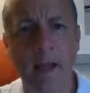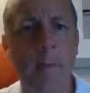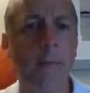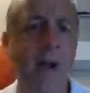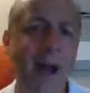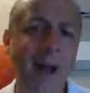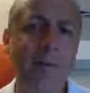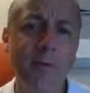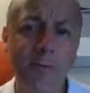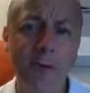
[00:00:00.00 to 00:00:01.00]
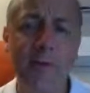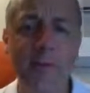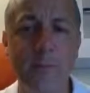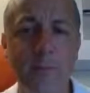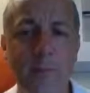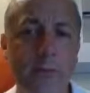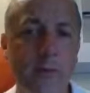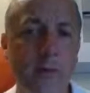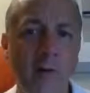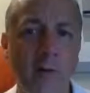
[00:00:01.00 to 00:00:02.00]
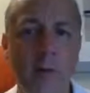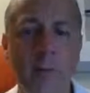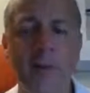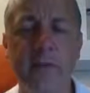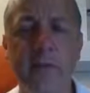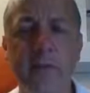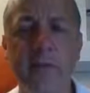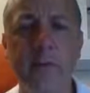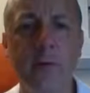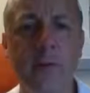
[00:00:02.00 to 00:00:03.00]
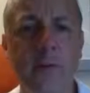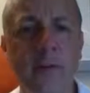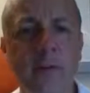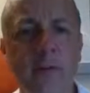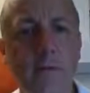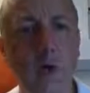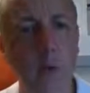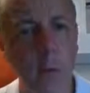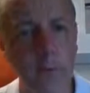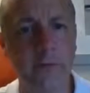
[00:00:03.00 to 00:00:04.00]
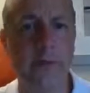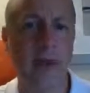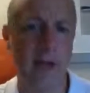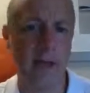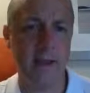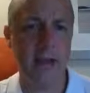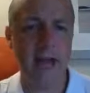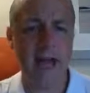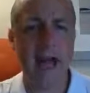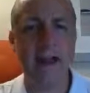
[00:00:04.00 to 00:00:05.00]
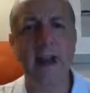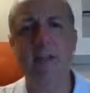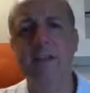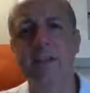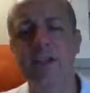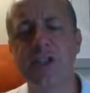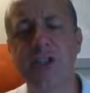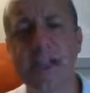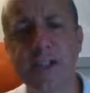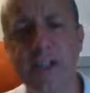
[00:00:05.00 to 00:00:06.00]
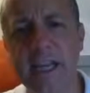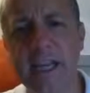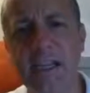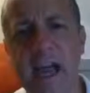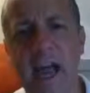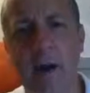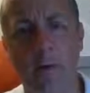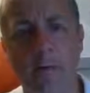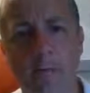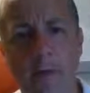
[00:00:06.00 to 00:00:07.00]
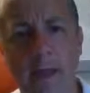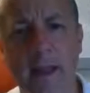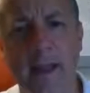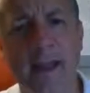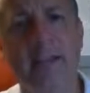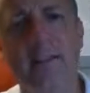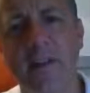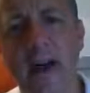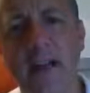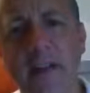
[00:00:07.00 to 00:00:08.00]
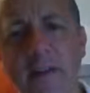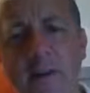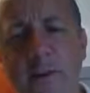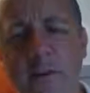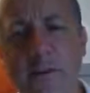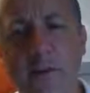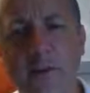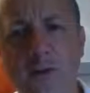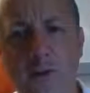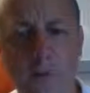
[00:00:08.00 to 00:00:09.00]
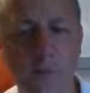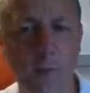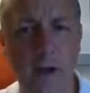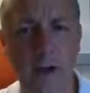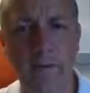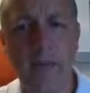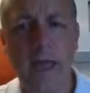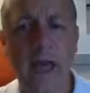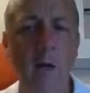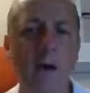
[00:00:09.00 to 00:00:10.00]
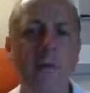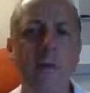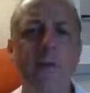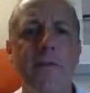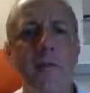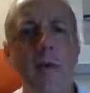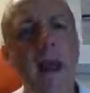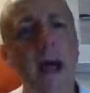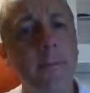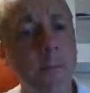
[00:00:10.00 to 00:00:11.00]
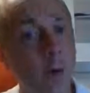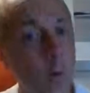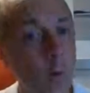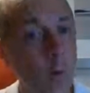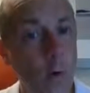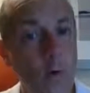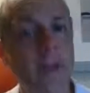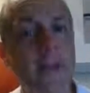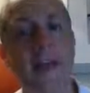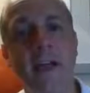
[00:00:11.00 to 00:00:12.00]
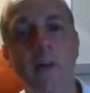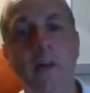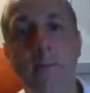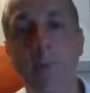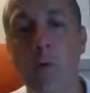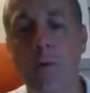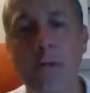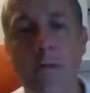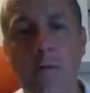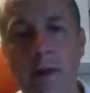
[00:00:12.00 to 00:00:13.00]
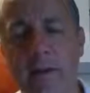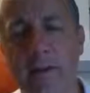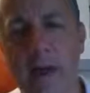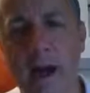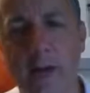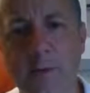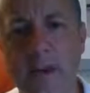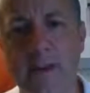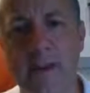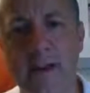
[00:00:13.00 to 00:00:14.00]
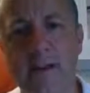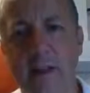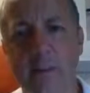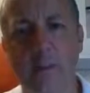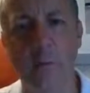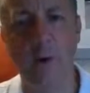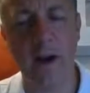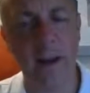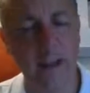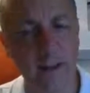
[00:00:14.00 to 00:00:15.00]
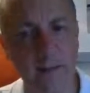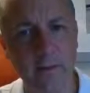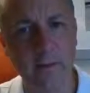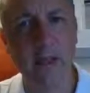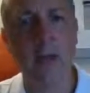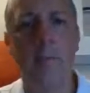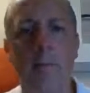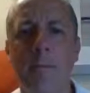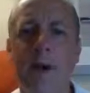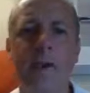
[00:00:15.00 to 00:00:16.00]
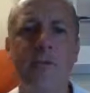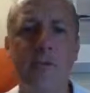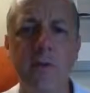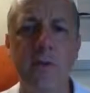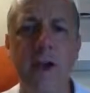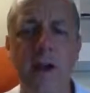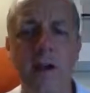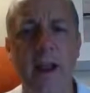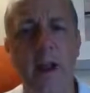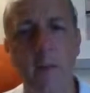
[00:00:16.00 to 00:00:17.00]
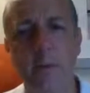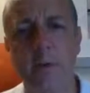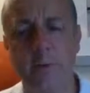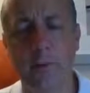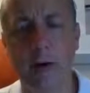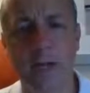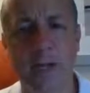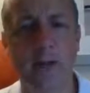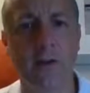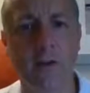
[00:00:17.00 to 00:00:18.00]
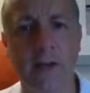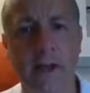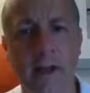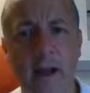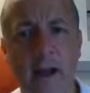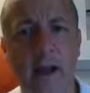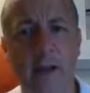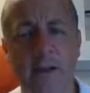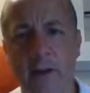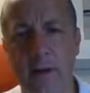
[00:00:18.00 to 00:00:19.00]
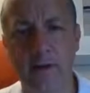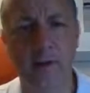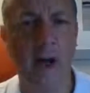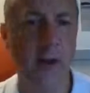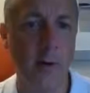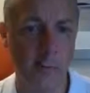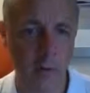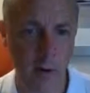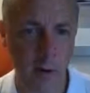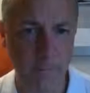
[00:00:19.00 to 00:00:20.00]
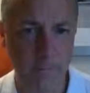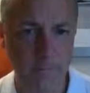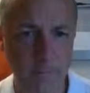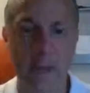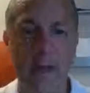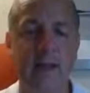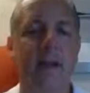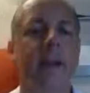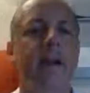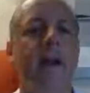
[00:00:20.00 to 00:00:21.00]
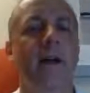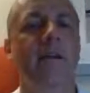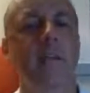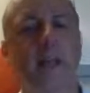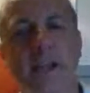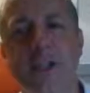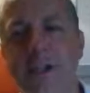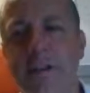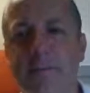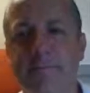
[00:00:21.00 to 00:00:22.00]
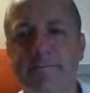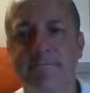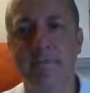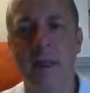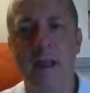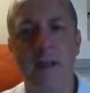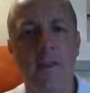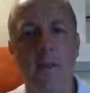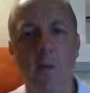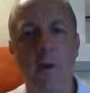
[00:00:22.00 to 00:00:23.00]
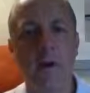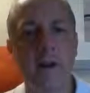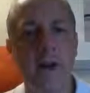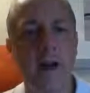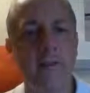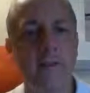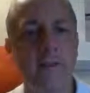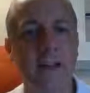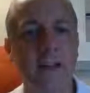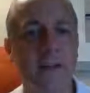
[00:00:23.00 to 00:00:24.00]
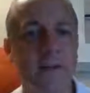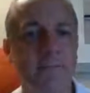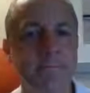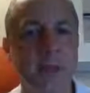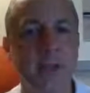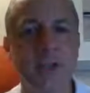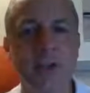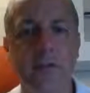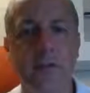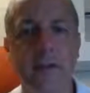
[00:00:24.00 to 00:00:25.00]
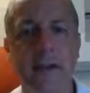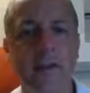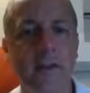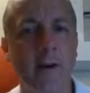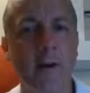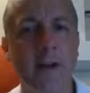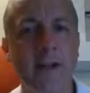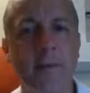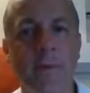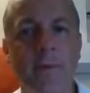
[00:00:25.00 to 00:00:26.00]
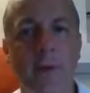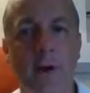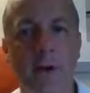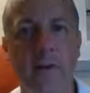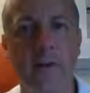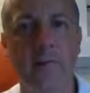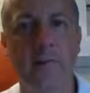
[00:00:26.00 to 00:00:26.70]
But I prefer the computer software because it gives you a sense of the whole sky and how things change each hour. It's a lot easier to search with as well. However, the phone apps are cool in that you can point them right to the object and it tells you what it is, but it's really not going to help you as much in learning the night sky overall. Constellations. The word constellation just means an arrangement of stars.